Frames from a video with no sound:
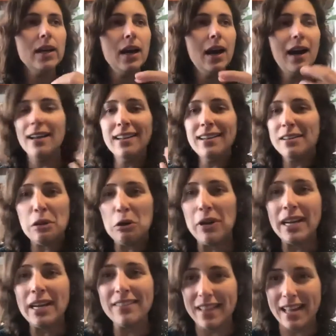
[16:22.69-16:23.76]
I didn't know
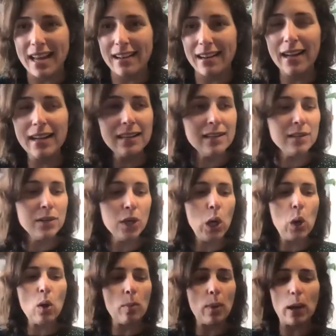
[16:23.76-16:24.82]
any of that. I didn't
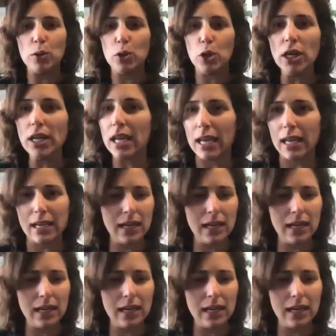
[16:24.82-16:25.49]
know about Narcan.